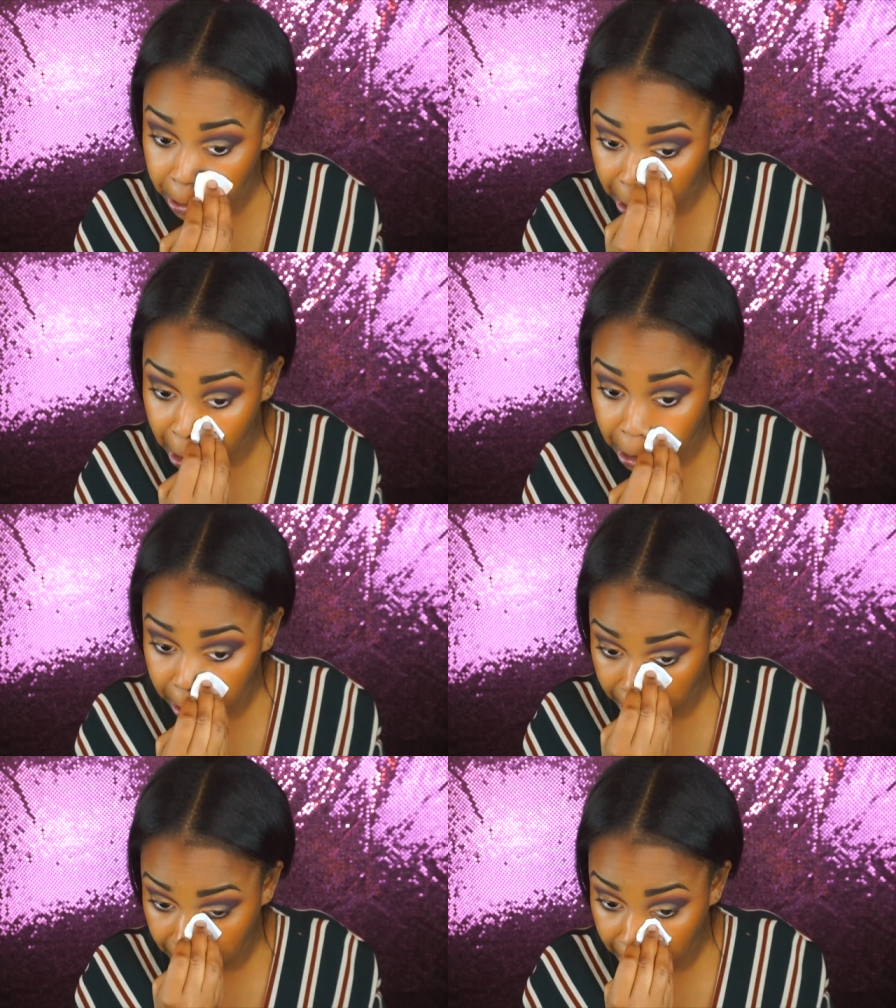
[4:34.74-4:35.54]
Nah,
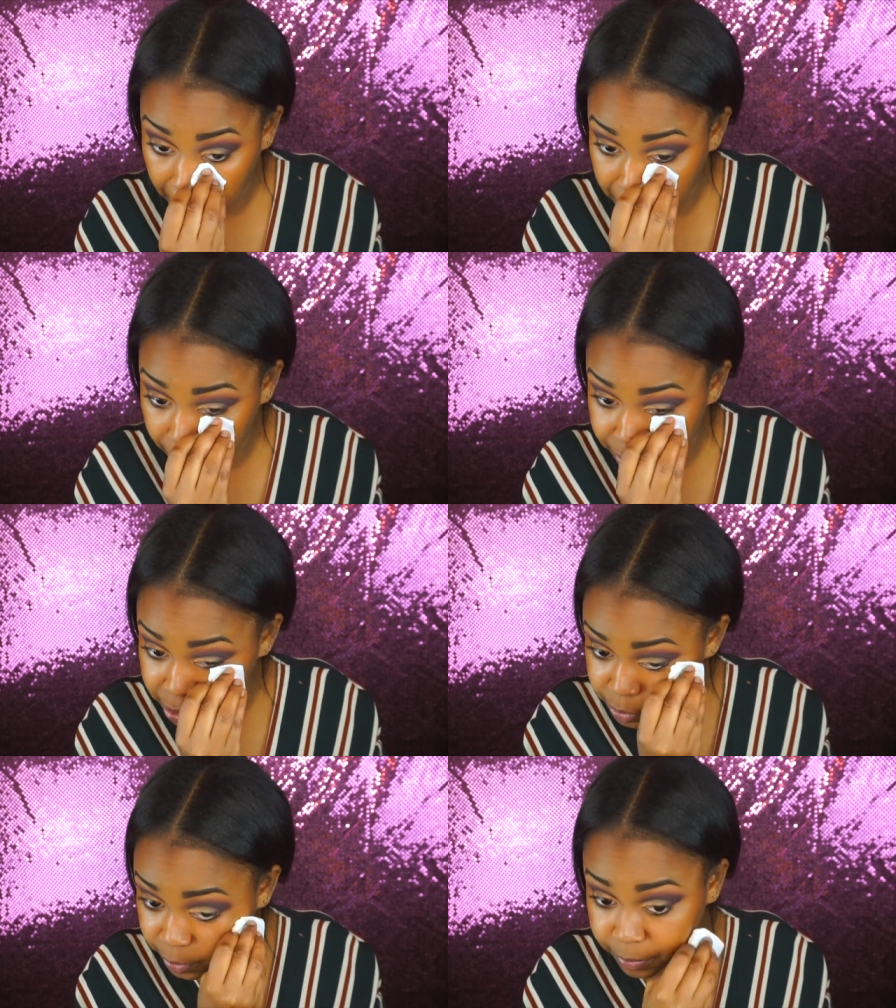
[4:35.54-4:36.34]
not with
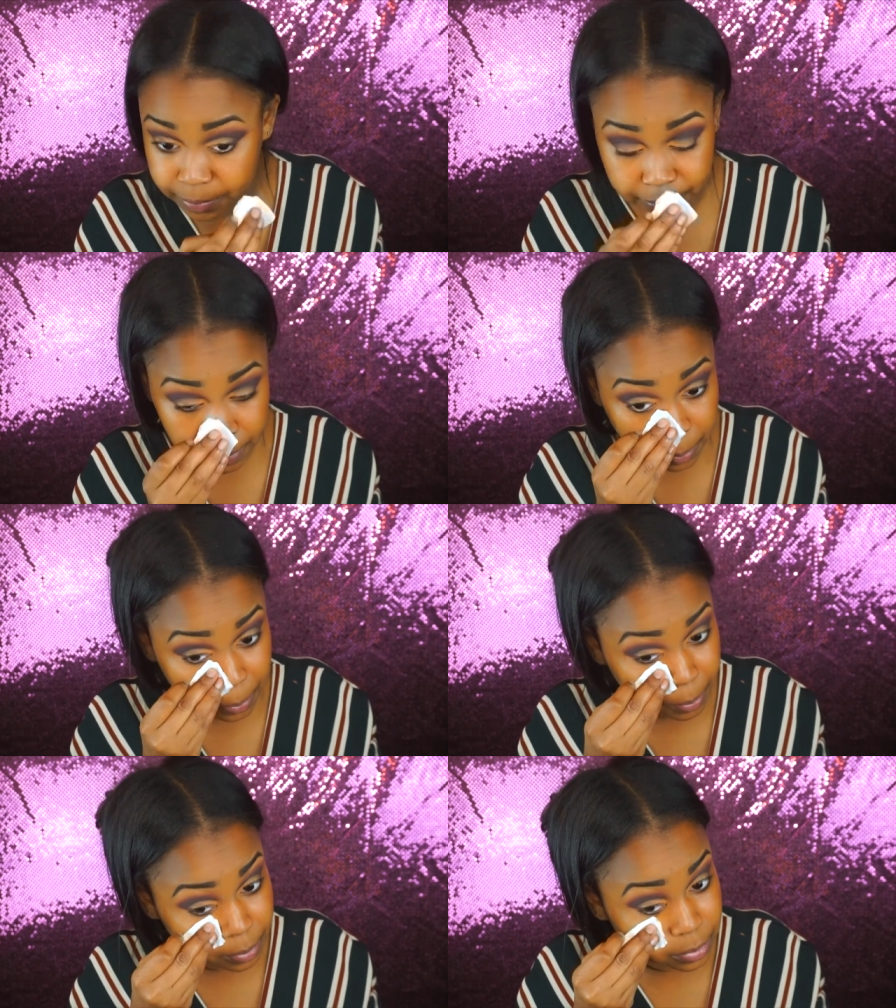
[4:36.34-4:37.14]
this one.
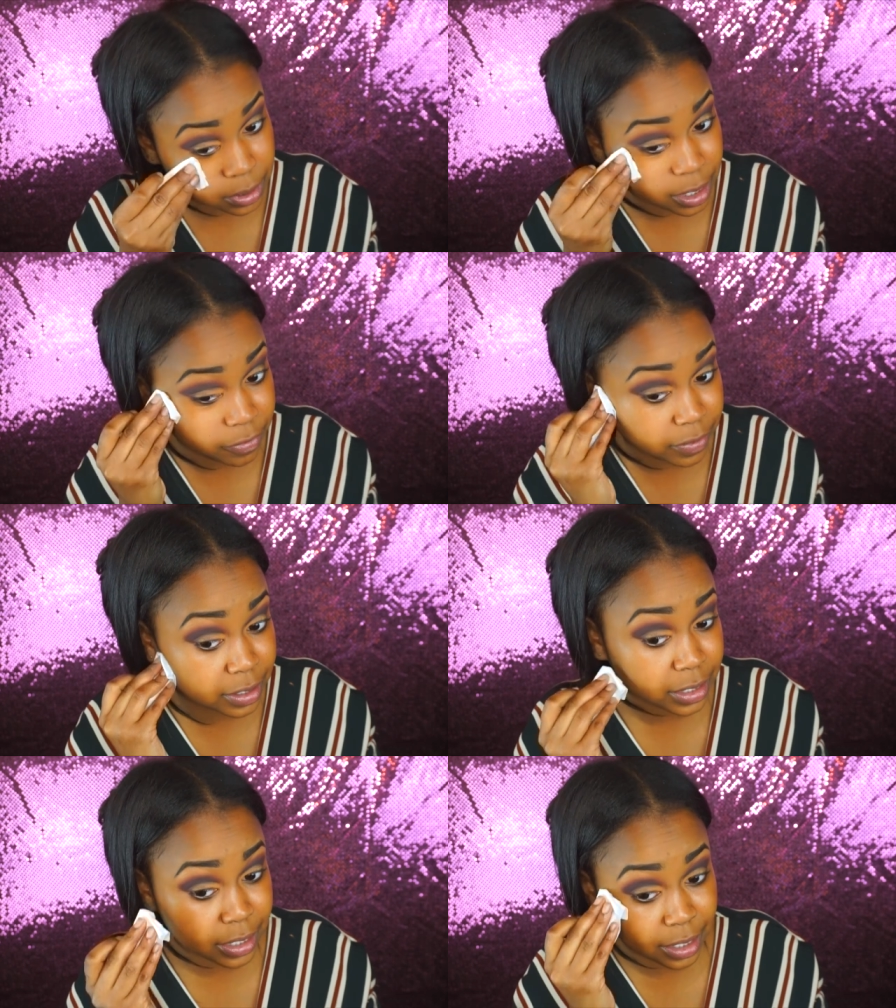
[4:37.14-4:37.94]

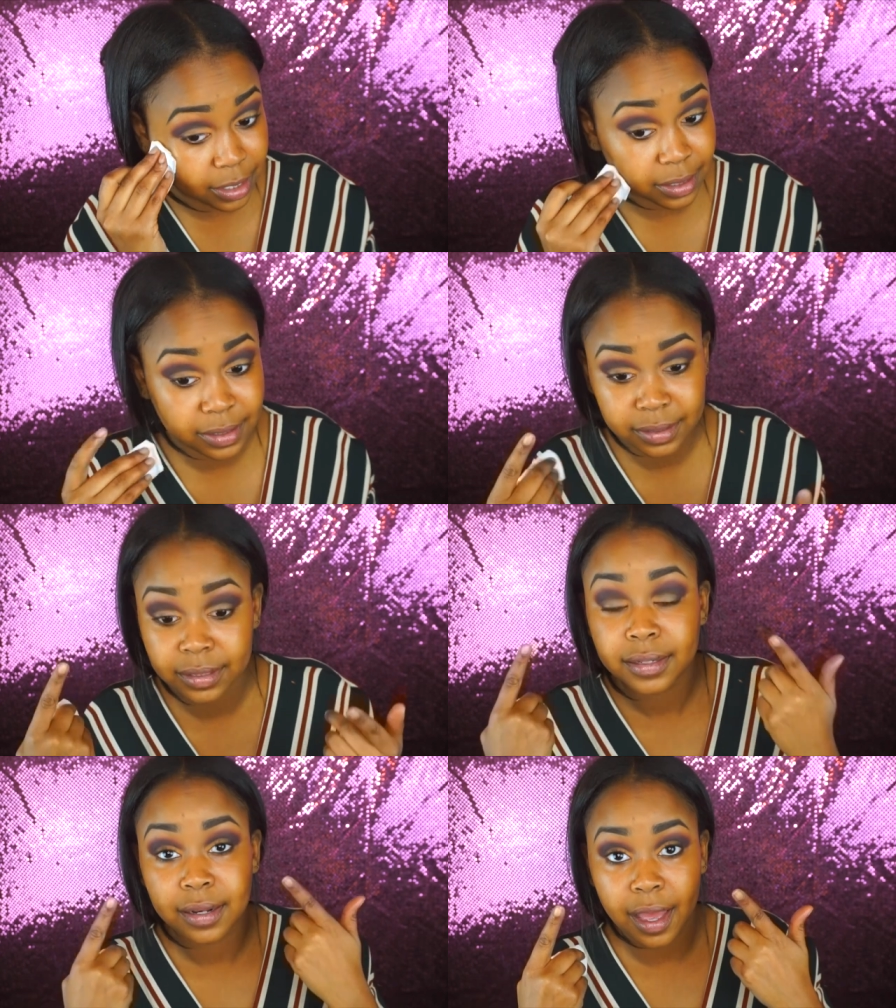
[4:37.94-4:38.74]
Definitely
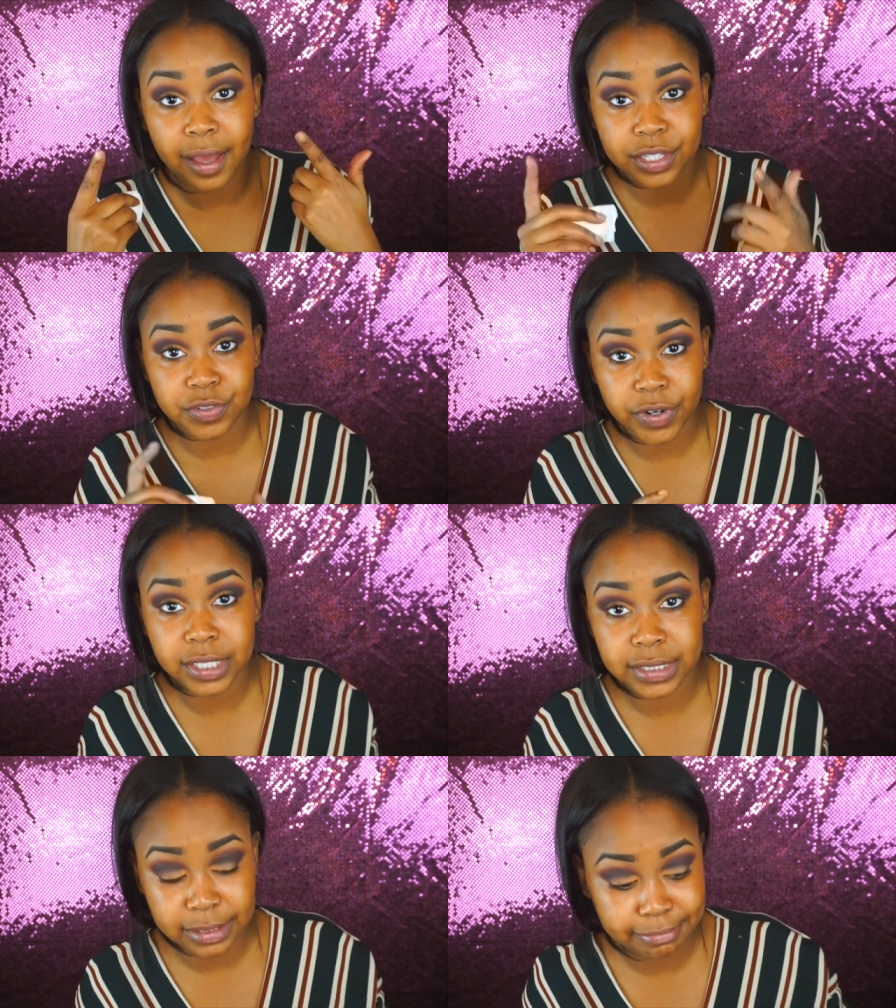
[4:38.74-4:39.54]
eyes
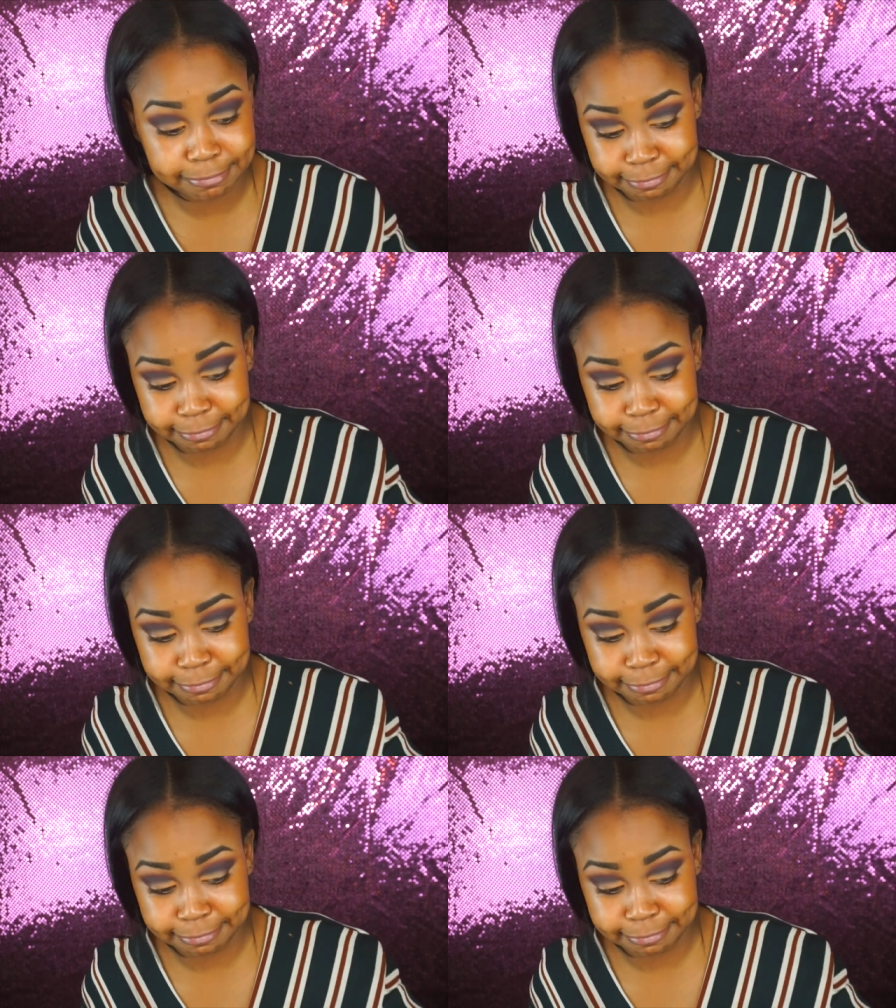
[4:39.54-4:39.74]
first.